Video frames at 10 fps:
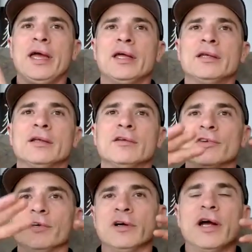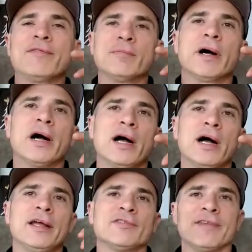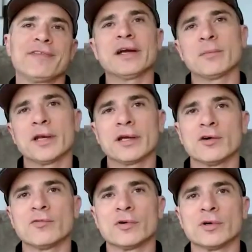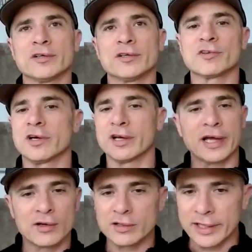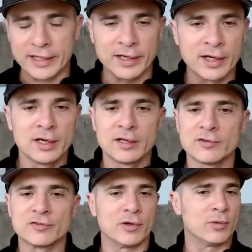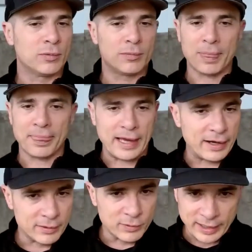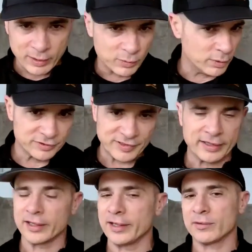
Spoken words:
And so you're driving by, you say, I think I'm going to go for it. Started out like, so what was